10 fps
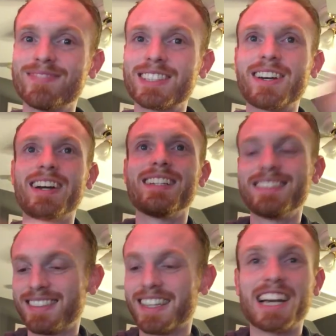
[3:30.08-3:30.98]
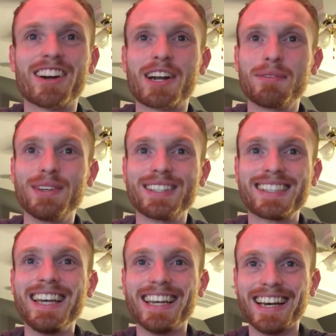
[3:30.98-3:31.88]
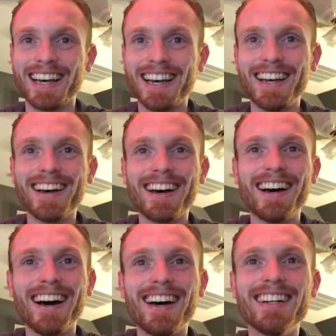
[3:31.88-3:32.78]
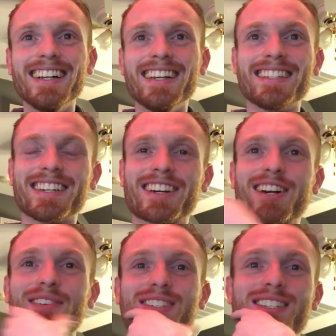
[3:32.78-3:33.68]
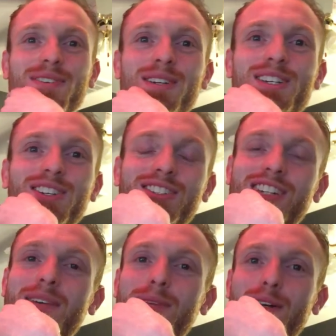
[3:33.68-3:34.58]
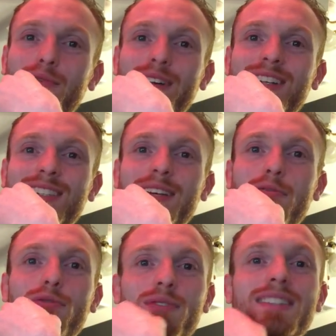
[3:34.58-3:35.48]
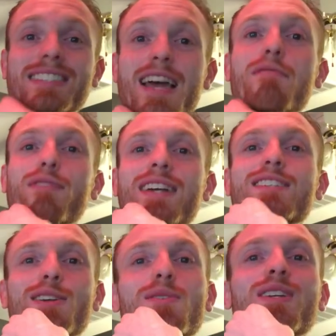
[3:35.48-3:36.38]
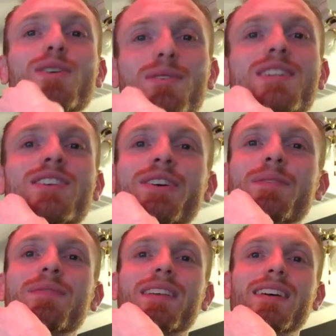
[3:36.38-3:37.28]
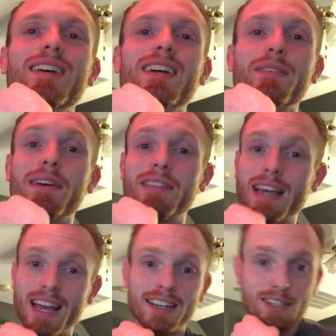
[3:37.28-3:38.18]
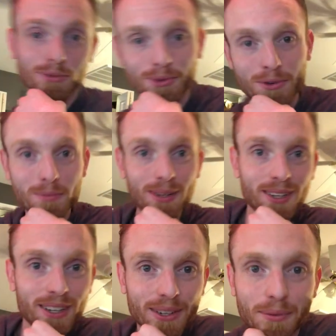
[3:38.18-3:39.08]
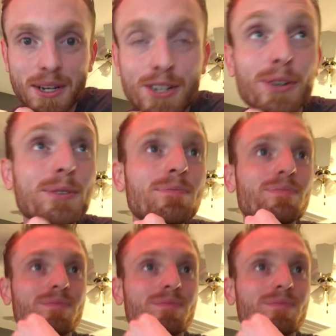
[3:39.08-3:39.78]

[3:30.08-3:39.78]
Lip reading: Sorry, it's The Incredibles. The Incredibles is the regional champion of San Francisco Regional. We have the Andes Room Regional.